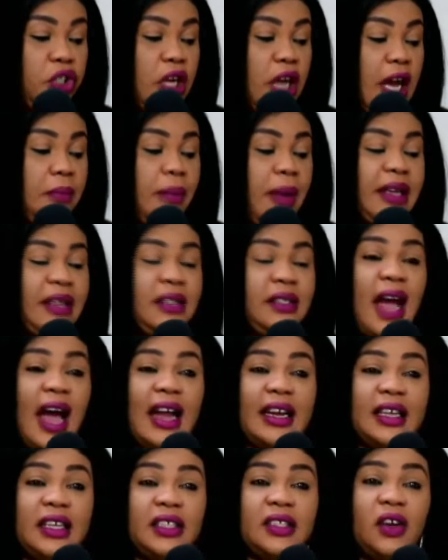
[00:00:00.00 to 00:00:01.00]
And my
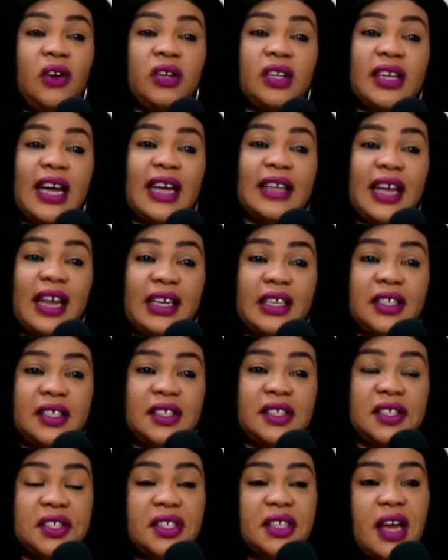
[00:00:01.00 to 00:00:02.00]
another darling
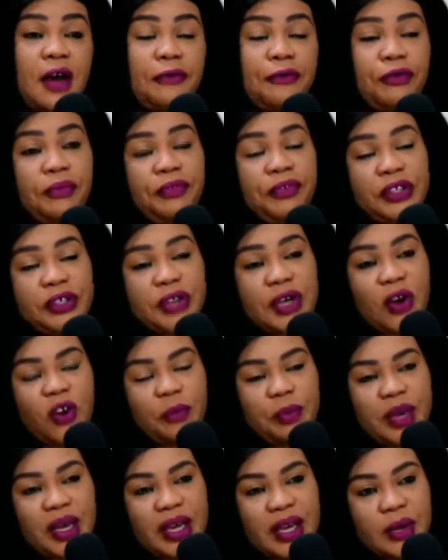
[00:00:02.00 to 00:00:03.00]
sister from Federal
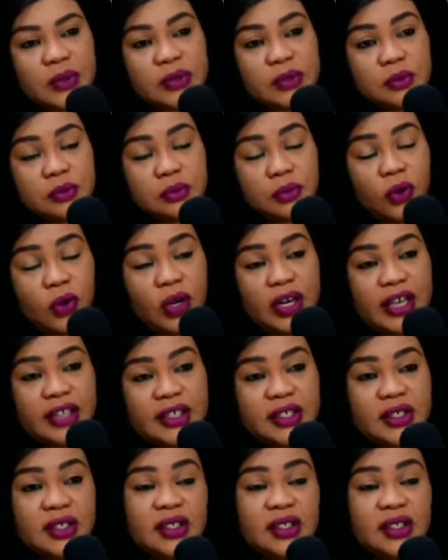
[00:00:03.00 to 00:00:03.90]
Government Girls College,